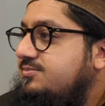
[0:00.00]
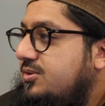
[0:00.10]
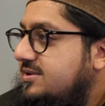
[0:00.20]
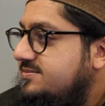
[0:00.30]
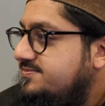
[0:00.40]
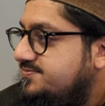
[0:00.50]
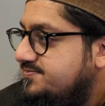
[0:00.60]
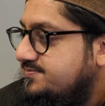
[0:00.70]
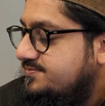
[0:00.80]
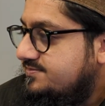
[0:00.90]
important.
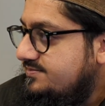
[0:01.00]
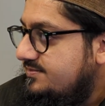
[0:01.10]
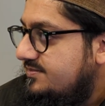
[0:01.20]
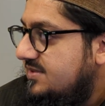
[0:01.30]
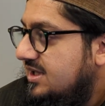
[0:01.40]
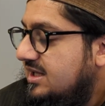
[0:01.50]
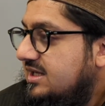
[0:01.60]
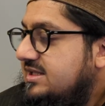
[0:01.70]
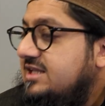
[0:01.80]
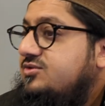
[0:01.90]

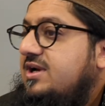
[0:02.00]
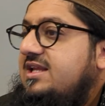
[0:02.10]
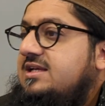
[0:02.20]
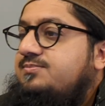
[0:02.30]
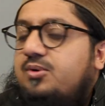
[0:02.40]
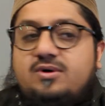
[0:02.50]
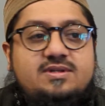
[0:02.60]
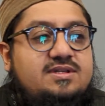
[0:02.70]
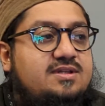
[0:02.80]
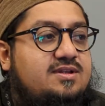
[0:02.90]
That's really
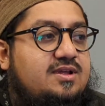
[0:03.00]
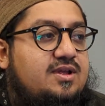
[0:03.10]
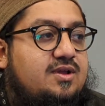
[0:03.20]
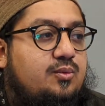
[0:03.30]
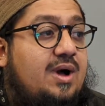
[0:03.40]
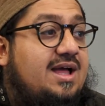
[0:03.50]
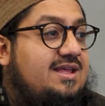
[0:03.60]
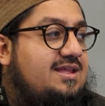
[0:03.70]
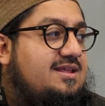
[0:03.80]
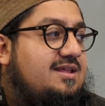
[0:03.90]
important.
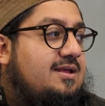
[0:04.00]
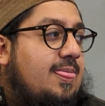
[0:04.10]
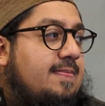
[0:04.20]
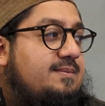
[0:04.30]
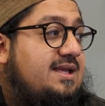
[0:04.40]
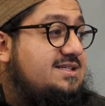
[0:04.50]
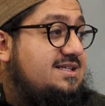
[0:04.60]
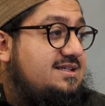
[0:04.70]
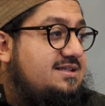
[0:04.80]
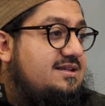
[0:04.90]
Why? Because
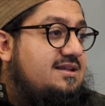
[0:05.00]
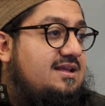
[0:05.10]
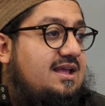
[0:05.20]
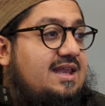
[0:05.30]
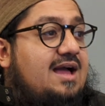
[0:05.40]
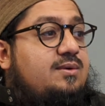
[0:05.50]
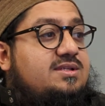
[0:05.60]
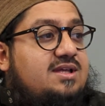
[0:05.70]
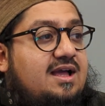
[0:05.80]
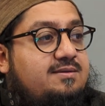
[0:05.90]
in
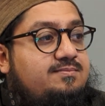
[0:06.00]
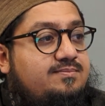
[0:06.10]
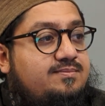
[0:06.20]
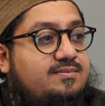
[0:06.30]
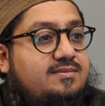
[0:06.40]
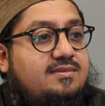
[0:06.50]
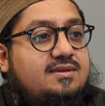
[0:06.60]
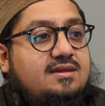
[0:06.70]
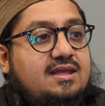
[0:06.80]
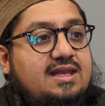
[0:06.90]
our time,
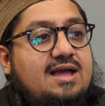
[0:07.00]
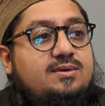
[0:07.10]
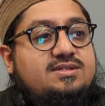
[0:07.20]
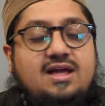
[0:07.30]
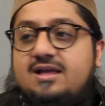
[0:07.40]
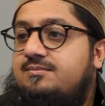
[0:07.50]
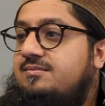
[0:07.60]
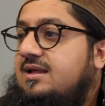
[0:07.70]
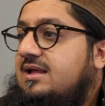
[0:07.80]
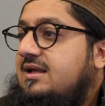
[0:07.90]

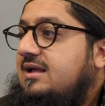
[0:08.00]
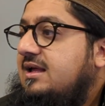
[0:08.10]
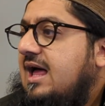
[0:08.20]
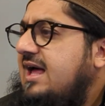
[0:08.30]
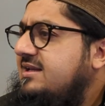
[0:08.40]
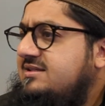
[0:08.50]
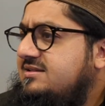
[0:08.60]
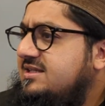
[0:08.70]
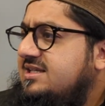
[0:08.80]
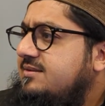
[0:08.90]

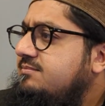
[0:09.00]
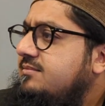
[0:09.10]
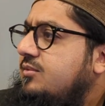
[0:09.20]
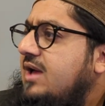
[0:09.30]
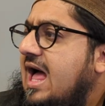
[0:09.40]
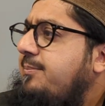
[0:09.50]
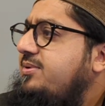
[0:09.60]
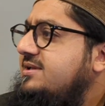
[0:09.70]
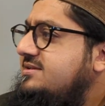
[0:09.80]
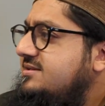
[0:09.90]
and this
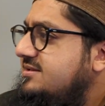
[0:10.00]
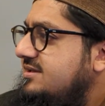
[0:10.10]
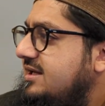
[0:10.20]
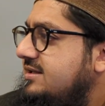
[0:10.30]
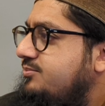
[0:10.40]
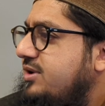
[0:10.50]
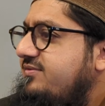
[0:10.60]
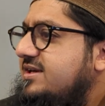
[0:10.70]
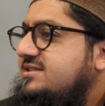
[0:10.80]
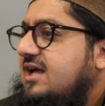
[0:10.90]
happened in
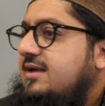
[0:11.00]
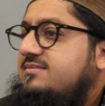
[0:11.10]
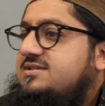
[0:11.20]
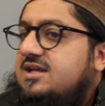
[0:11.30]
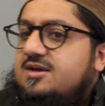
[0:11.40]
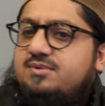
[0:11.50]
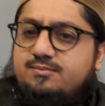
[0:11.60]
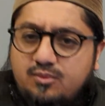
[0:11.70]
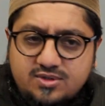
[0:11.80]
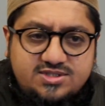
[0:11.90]
previous times, but
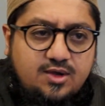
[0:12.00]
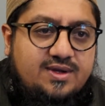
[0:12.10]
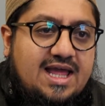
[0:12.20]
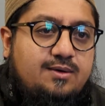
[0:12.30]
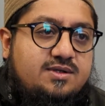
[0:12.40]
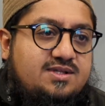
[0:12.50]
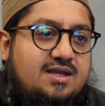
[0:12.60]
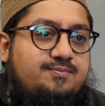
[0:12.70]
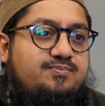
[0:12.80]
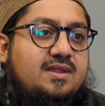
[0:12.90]
more so in our
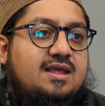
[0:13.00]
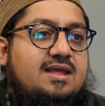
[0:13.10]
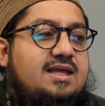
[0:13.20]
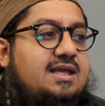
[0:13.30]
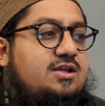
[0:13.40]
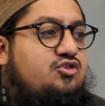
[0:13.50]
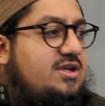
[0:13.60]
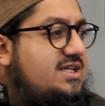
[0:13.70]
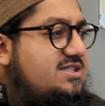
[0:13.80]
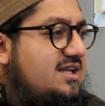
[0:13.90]
time,
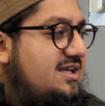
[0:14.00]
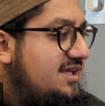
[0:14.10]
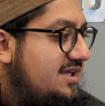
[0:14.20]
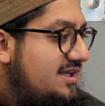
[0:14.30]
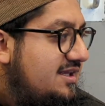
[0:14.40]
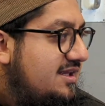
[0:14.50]
traditionally,